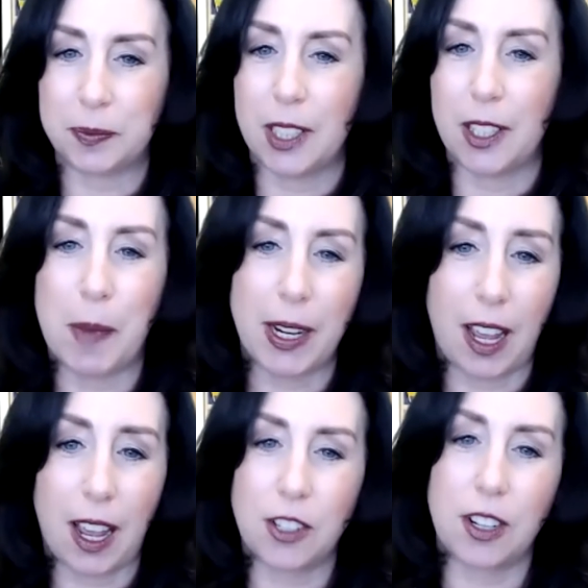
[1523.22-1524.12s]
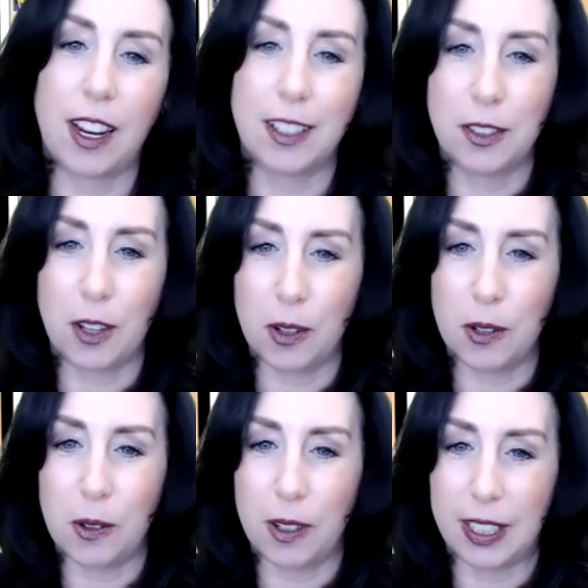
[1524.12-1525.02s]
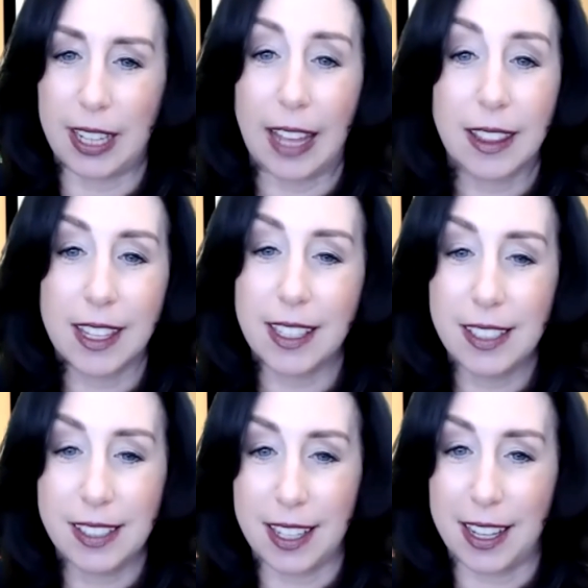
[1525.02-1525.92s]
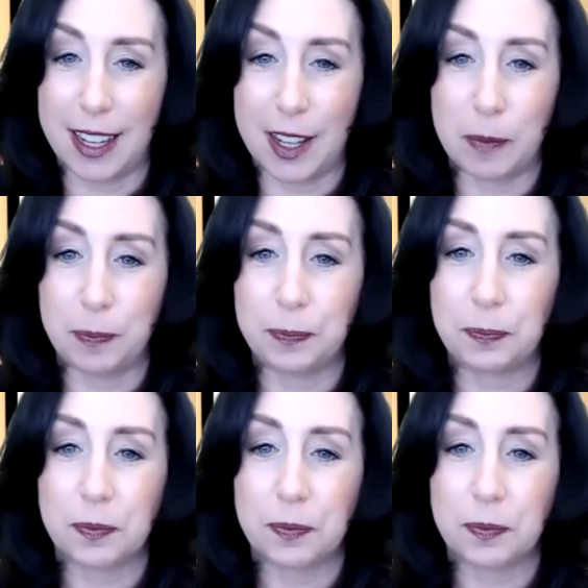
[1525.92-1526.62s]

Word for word: Oh my gosh, I so get this. Um,